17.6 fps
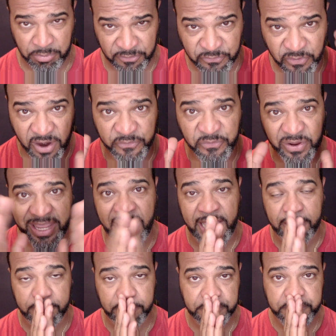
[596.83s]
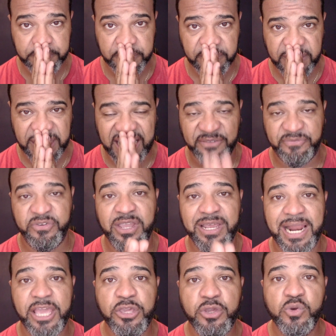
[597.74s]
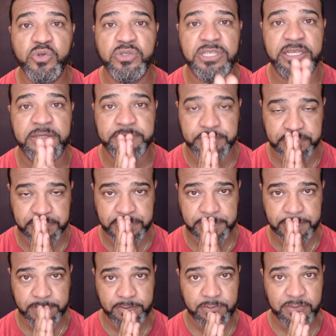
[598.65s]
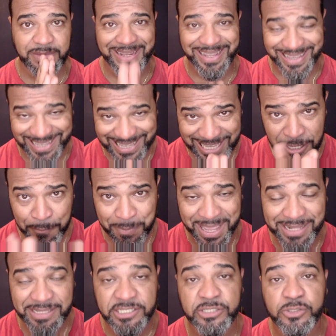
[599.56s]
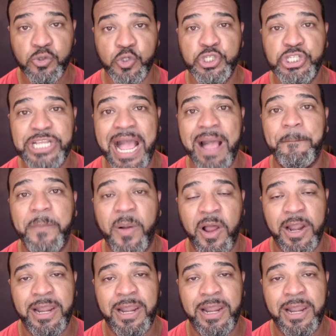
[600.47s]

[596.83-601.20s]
before I forget, if you're not using Ebates to shop